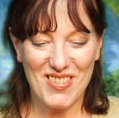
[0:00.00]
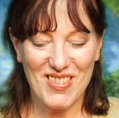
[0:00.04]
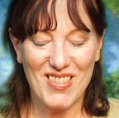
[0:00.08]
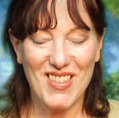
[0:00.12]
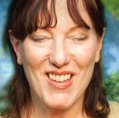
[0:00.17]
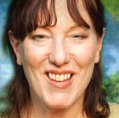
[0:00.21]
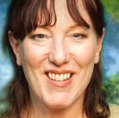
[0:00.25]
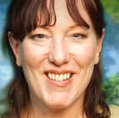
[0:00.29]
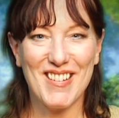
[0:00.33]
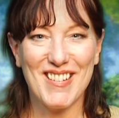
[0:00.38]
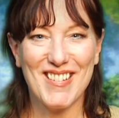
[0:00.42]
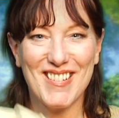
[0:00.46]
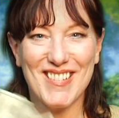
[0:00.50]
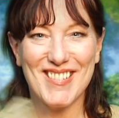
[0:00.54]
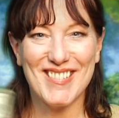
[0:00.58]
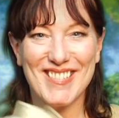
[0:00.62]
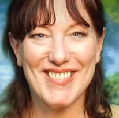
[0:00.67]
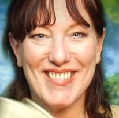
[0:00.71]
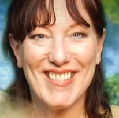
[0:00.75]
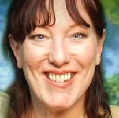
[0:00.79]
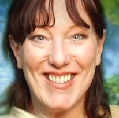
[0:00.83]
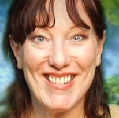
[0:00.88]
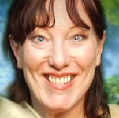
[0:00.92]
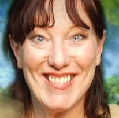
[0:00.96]
winning the
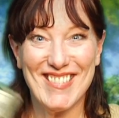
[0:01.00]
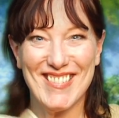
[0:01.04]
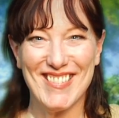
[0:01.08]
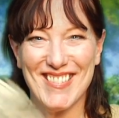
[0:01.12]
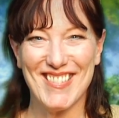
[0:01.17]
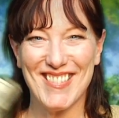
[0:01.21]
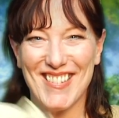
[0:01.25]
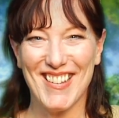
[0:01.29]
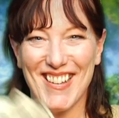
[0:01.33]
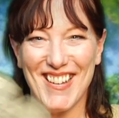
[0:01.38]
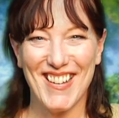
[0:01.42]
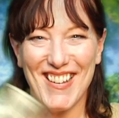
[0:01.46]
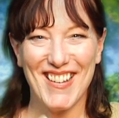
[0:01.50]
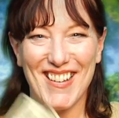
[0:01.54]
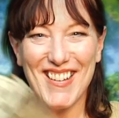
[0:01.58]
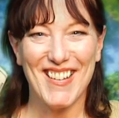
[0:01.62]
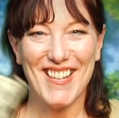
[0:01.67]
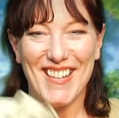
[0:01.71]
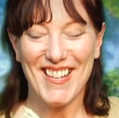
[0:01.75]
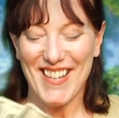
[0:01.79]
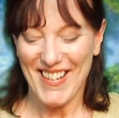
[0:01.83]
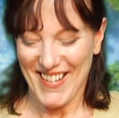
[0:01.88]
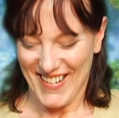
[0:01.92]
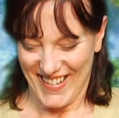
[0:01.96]
lottery. And then all of a
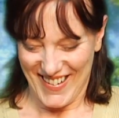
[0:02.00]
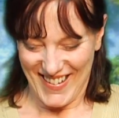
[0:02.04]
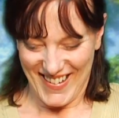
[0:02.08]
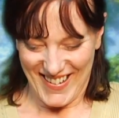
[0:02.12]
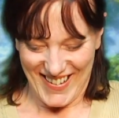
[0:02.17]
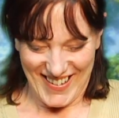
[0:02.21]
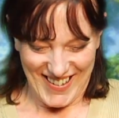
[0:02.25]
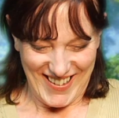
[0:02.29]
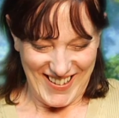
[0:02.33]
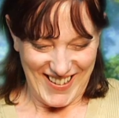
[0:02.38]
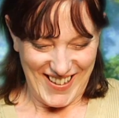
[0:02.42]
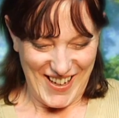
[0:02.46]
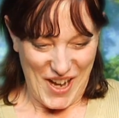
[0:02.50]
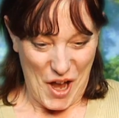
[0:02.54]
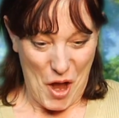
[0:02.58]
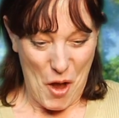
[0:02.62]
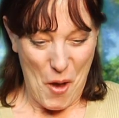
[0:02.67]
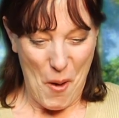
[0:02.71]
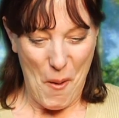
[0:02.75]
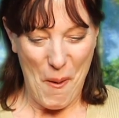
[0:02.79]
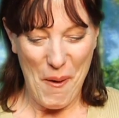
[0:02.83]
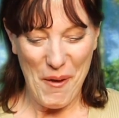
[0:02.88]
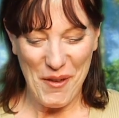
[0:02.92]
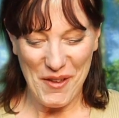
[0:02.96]
sudden you see your relatives
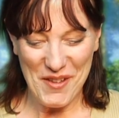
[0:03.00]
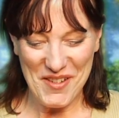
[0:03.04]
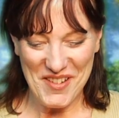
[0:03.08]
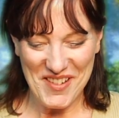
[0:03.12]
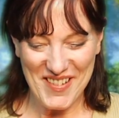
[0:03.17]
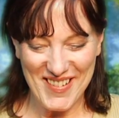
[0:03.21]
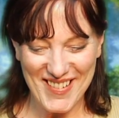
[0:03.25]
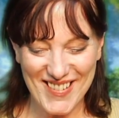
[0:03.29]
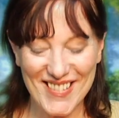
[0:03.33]
coming out of the